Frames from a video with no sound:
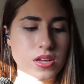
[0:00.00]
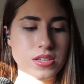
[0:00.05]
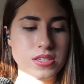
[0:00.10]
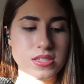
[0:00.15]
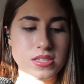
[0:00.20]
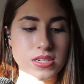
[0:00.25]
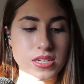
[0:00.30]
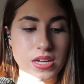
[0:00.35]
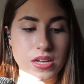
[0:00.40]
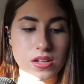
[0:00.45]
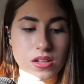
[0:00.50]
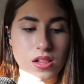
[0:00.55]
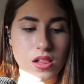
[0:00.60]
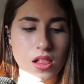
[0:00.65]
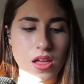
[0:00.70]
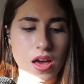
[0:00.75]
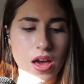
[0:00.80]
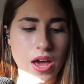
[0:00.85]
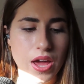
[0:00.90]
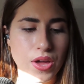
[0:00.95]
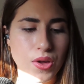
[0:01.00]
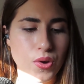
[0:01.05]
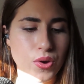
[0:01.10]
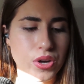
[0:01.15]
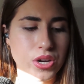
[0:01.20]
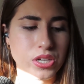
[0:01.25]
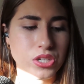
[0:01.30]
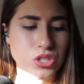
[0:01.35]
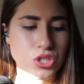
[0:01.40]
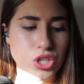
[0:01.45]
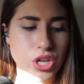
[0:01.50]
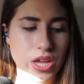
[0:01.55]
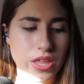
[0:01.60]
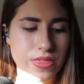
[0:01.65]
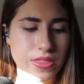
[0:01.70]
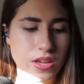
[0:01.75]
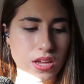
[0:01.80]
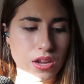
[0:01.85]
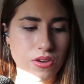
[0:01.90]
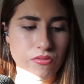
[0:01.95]
Still, I couldn't
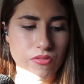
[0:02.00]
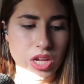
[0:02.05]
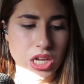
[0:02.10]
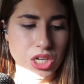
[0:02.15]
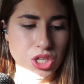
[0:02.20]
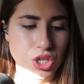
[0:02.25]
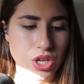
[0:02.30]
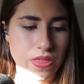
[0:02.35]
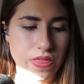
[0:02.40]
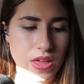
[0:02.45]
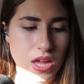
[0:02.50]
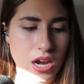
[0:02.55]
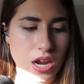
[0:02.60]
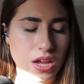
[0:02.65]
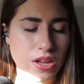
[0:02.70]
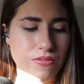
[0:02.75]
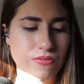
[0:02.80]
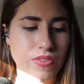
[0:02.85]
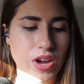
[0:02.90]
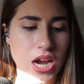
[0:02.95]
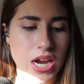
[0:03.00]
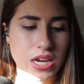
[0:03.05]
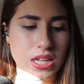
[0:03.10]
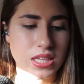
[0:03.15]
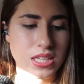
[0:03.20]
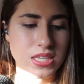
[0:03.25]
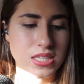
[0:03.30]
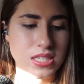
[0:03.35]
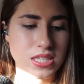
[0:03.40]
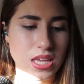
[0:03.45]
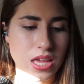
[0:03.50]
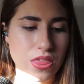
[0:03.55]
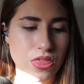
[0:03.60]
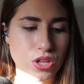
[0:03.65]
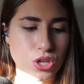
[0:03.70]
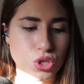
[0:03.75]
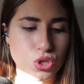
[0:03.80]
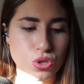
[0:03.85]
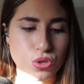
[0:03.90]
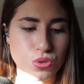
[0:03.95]
shake the conviction that I had finally seen
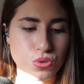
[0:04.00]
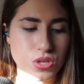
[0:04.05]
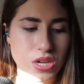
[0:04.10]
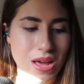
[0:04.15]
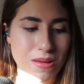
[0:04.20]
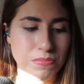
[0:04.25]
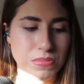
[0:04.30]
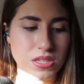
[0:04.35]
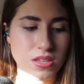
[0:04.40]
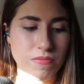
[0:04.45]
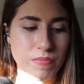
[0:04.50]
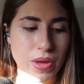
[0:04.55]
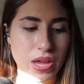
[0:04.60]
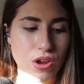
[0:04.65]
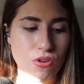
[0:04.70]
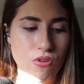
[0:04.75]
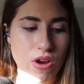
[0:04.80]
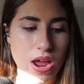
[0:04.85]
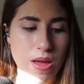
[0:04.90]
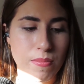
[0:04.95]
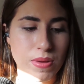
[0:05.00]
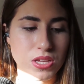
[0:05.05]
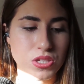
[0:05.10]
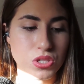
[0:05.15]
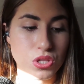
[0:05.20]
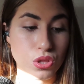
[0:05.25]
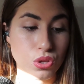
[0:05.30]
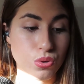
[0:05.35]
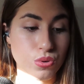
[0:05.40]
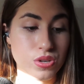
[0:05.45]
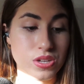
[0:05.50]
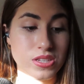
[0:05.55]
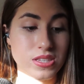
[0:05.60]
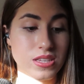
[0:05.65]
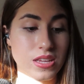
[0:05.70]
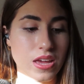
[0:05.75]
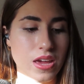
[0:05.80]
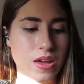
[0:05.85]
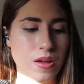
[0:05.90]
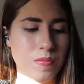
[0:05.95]
the true depths of my grandma's
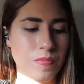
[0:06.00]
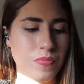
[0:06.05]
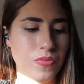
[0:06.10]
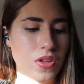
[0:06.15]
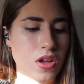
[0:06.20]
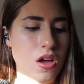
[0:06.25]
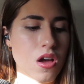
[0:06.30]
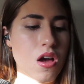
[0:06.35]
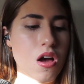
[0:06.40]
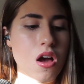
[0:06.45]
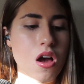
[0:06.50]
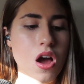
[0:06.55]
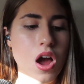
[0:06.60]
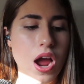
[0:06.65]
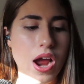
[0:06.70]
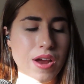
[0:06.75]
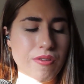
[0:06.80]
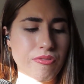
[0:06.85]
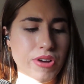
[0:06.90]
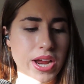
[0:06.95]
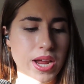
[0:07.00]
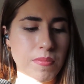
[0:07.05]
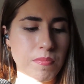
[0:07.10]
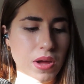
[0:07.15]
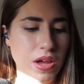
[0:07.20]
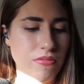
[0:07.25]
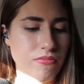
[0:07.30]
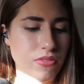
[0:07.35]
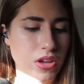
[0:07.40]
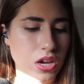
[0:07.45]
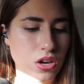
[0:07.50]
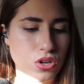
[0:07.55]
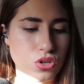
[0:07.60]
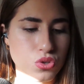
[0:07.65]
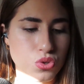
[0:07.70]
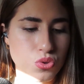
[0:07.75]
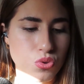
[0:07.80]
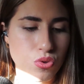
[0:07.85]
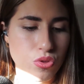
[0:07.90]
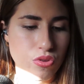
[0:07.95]
lunacy. I ran my
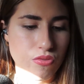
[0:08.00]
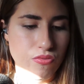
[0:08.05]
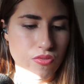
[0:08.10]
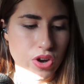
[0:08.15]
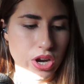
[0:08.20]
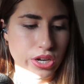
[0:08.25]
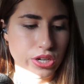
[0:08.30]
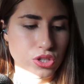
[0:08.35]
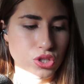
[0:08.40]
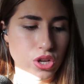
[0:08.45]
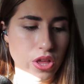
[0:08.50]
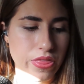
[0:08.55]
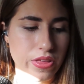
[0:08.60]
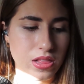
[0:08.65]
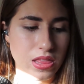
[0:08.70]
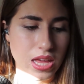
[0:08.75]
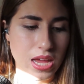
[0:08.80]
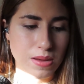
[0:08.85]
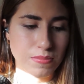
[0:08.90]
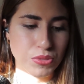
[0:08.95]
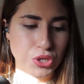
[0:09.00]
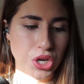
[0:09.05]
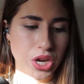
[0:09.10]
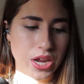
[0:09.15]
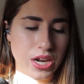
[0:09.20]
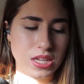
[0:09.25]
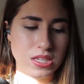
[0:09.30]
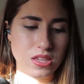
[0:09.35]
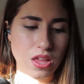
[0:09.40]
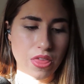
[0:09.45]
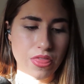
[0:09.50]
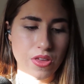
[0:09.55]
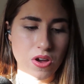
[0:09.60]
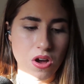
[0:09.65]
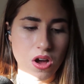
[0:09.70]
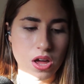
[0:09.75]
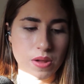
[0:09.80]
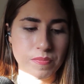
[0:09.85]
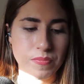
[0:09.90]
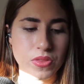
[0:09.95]
fingers through the fringe on the lampshade as I
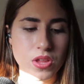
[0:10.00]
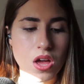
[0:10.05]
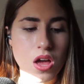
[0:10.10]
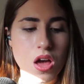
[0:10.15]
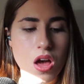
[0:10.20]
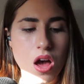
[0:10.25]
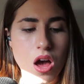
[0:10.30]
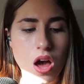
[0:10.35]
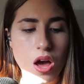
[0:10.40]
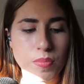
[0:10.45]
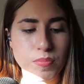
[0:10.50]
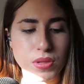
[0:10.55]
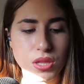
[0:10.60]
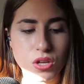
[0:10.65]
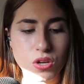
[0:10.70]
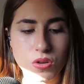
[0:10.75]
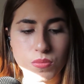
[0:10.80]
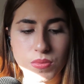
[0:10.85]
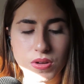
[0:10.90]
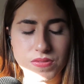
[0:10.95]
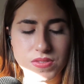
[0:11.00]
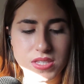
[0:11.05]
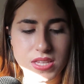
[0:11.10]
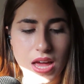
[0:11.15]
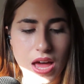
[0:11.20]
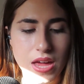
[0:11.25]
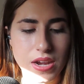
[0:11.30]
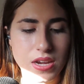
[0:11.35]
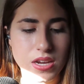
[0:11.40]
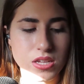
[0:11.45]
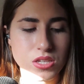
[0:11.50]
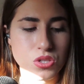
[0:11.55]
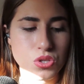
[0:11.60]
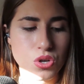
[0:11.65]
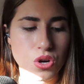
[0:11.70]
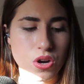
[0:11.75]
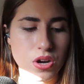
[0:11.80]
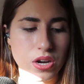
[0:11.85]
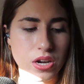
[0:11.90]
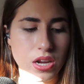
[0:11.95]
thought, a bloom of sadness
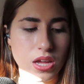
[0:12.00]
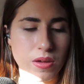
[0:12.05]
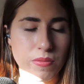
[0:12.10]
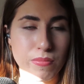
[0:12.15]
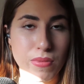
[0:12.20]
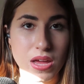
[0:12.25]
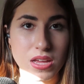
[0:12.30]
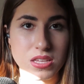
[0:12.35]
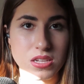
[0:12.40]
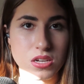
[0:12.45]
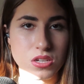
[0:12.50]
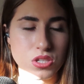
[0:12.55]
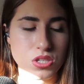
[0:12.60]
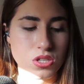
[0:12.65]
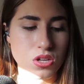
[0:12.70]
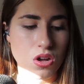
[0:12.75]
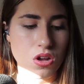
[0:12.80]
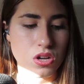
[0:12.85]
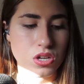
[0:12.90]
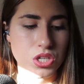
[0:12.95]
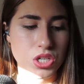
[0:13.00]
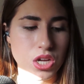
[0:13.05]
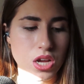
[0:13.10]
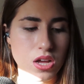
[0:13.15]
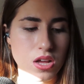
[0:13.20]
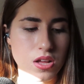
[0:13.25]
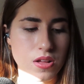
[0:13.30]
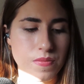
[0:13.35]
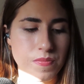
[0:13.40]
darkening my nostalgia.